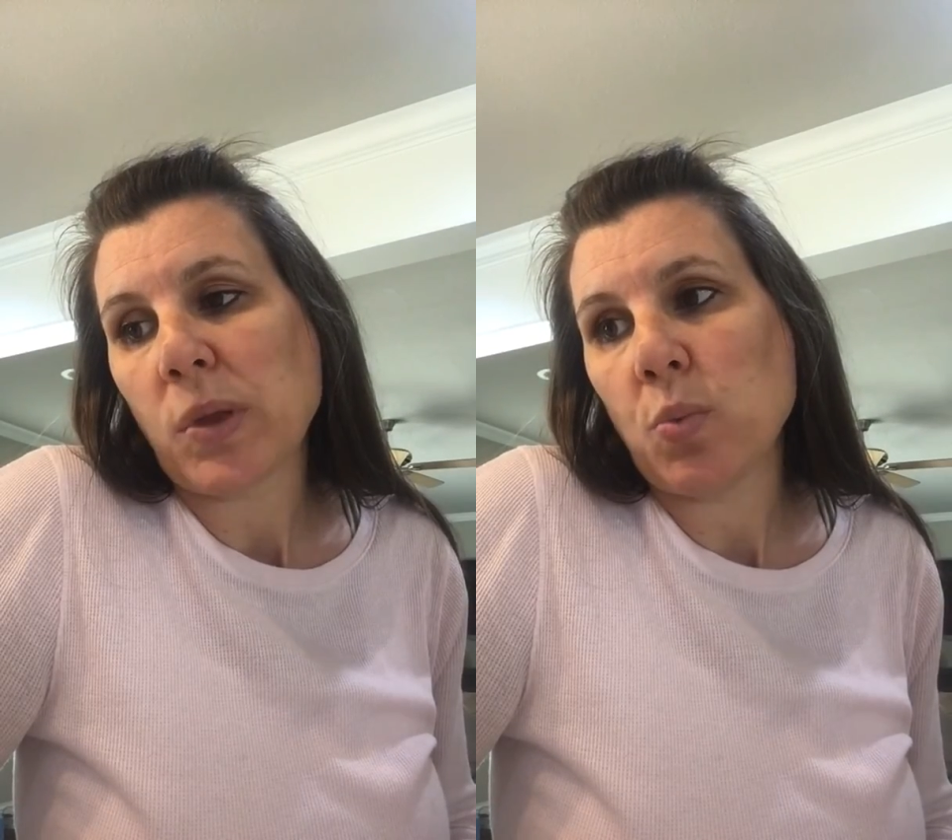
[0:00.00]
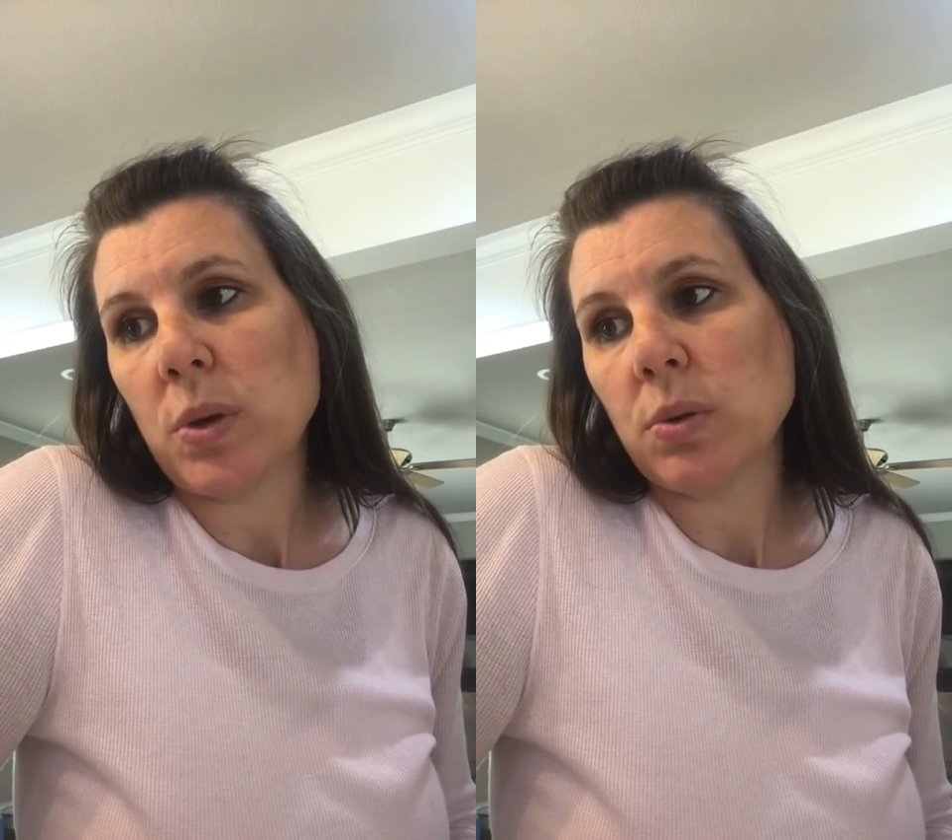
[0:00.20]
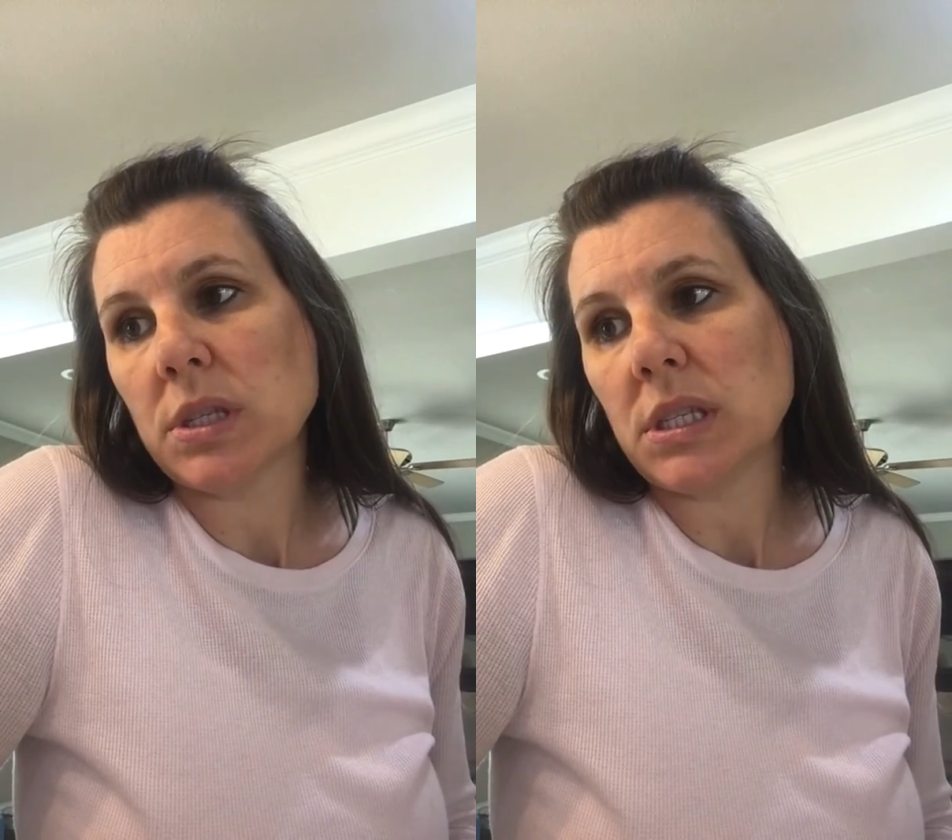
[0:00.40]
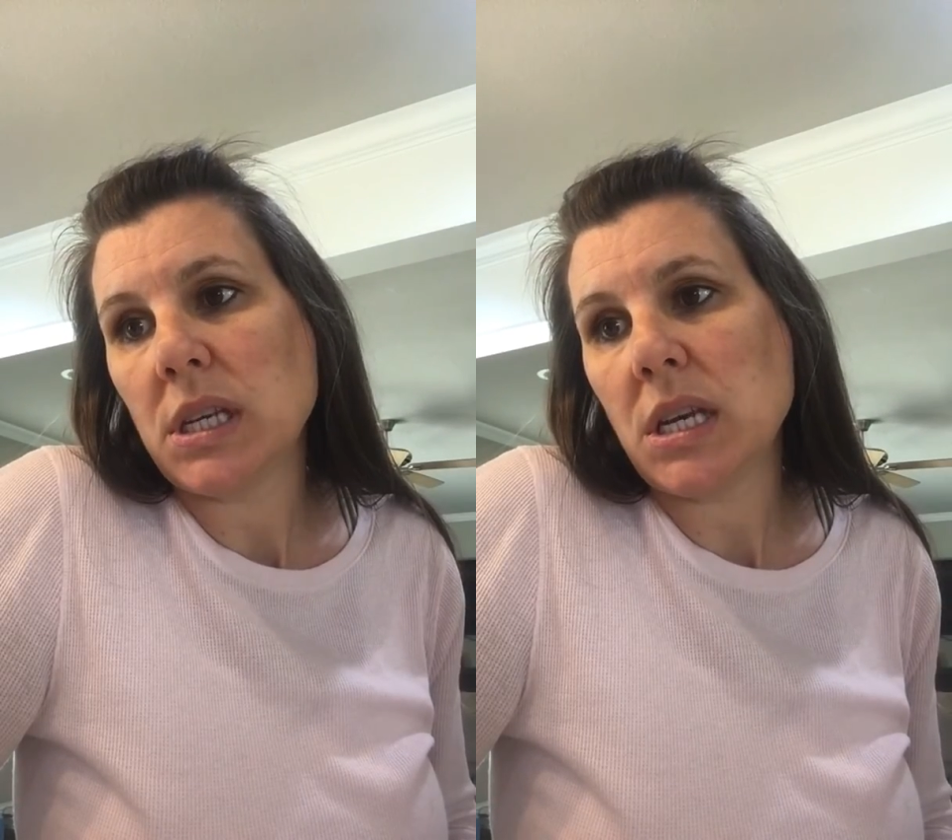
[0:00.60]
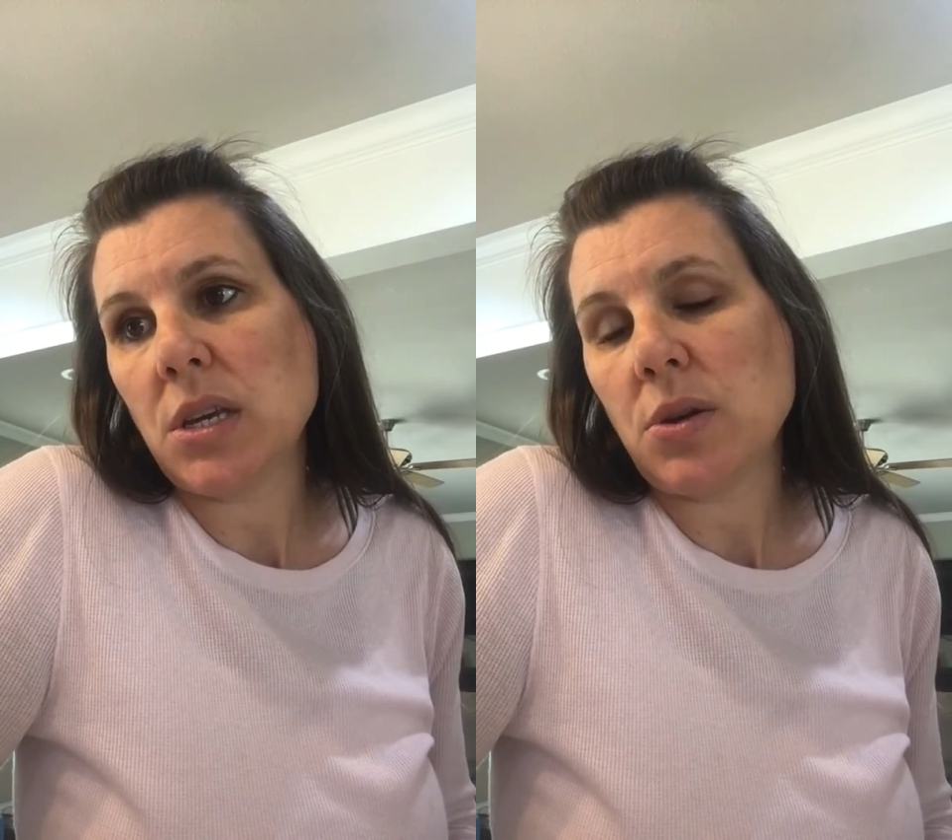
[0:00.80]
We will
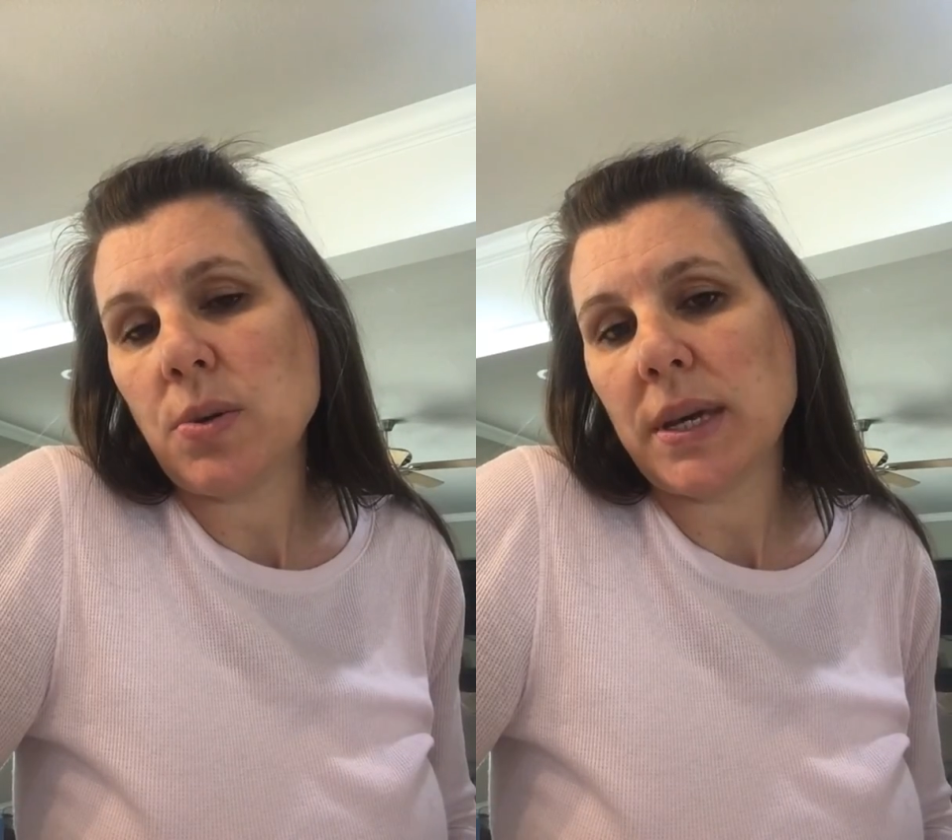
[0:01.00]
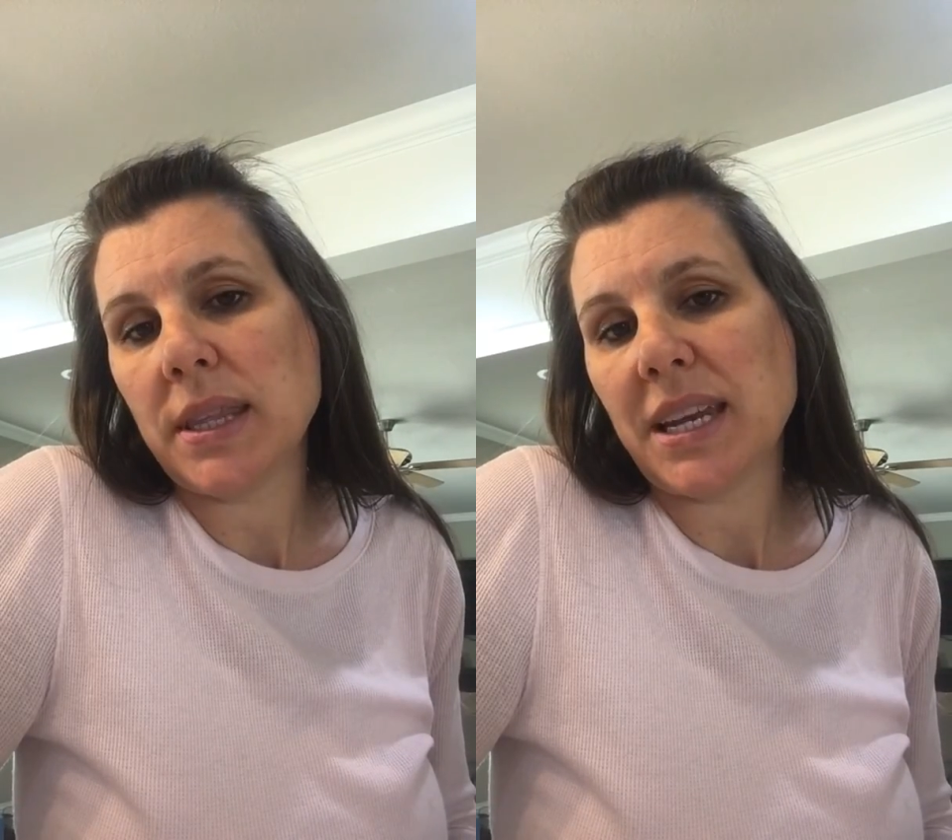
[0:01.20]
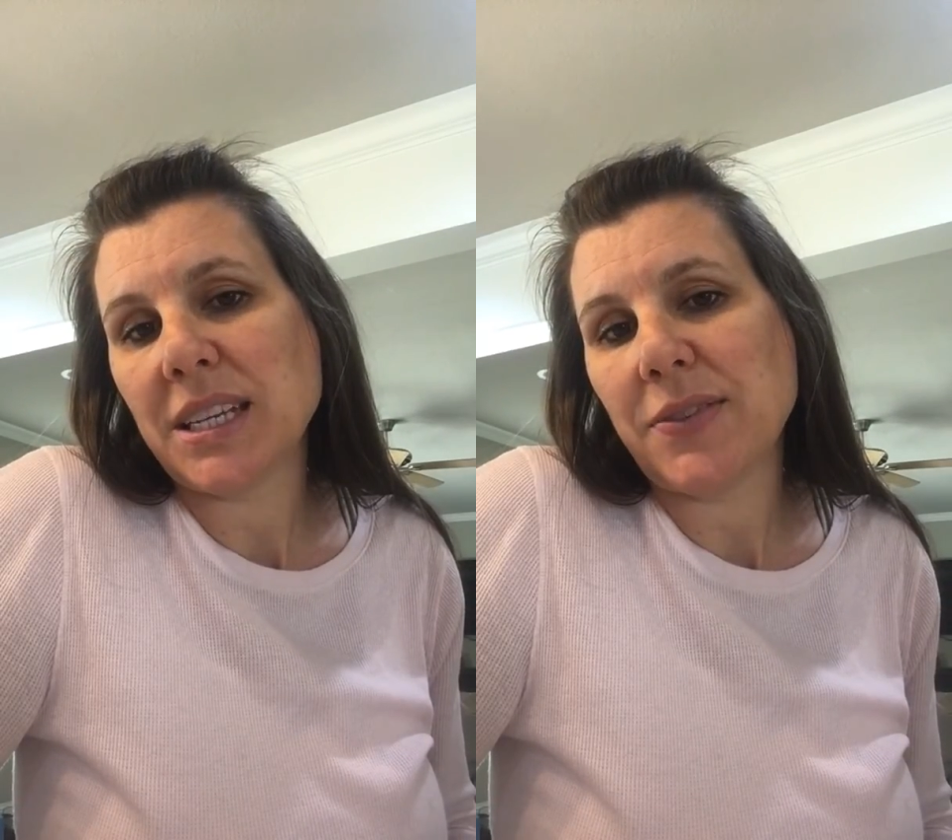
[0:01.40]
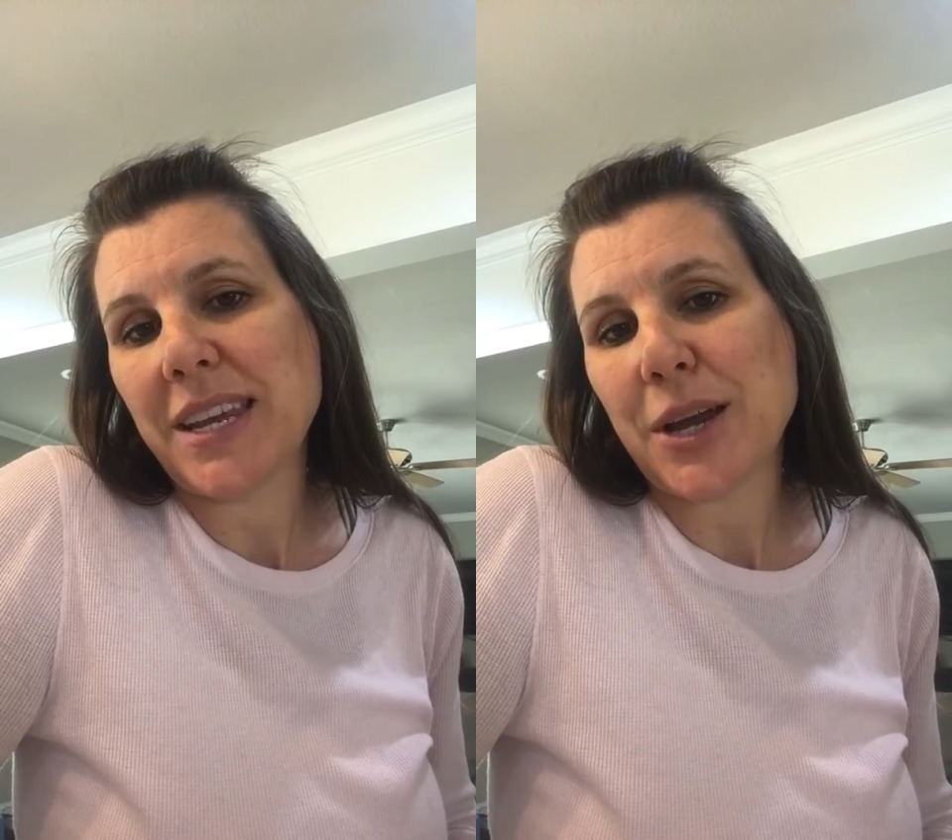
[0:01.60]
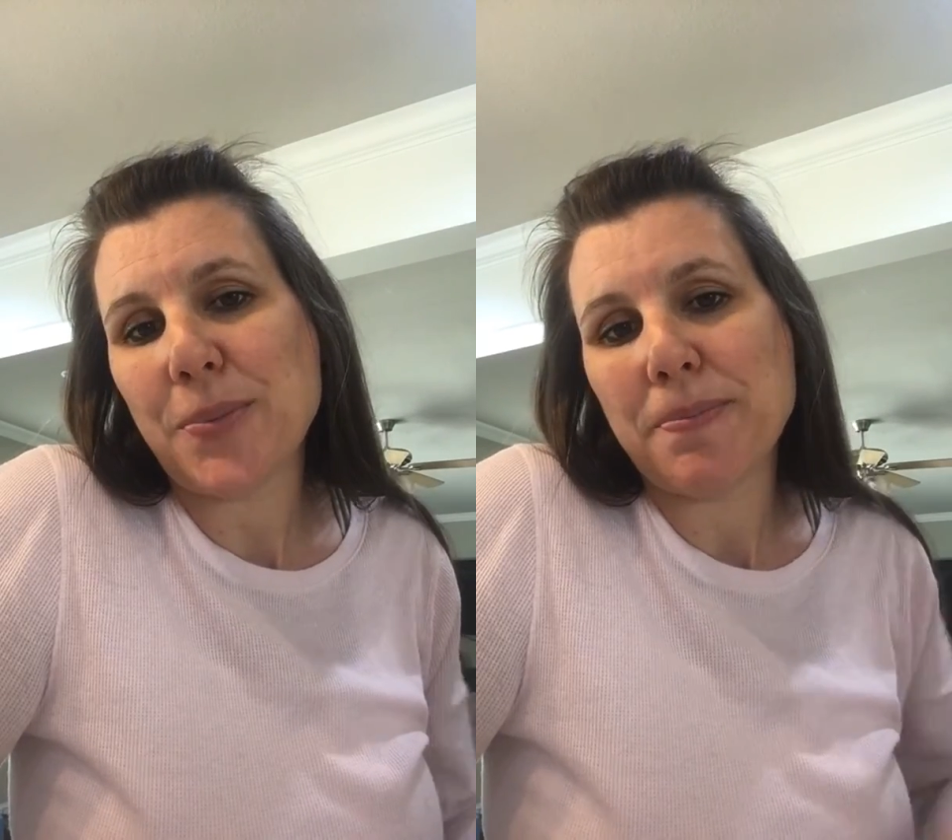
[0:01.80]
see you in the next
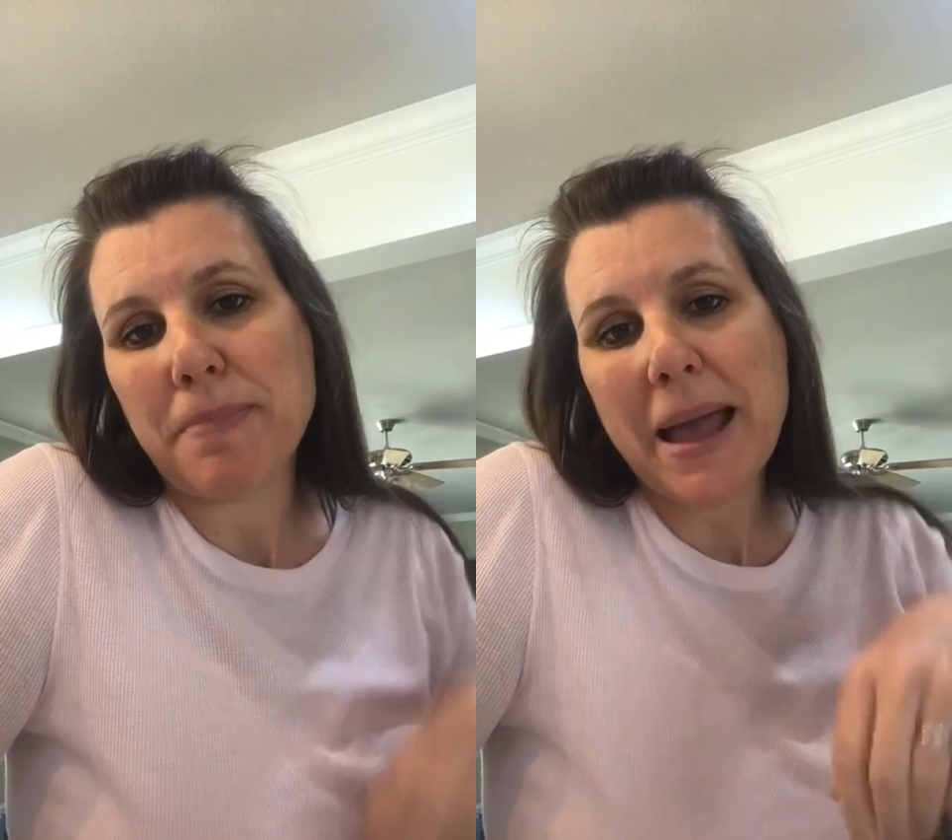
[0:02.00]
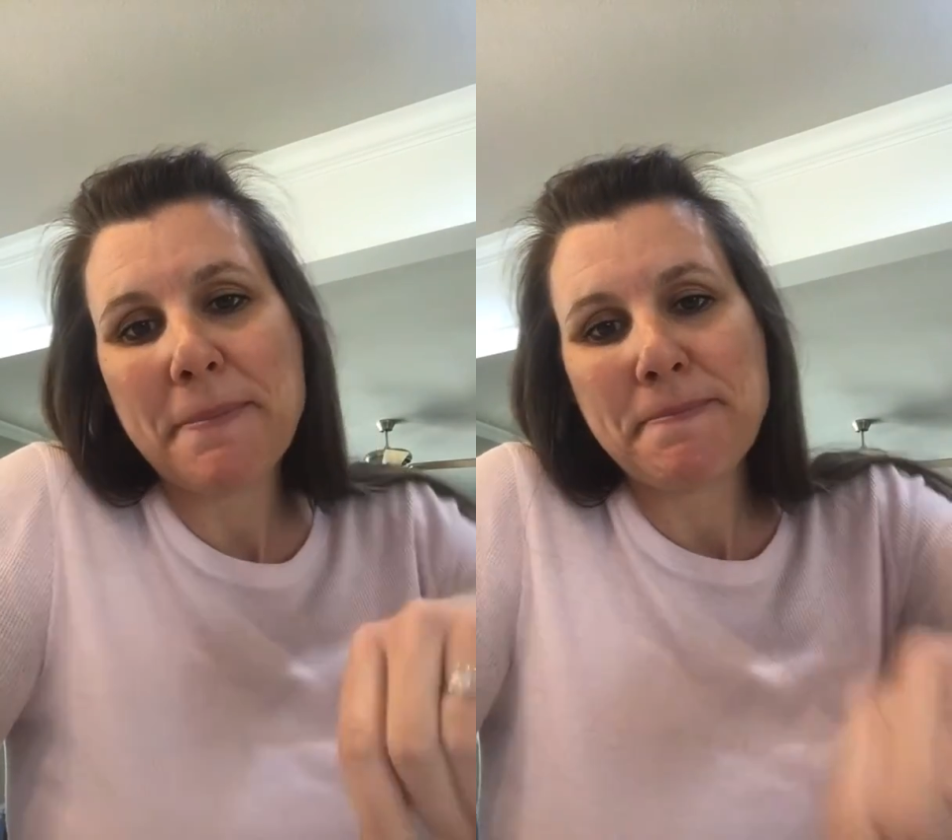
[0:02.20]
video. Bye.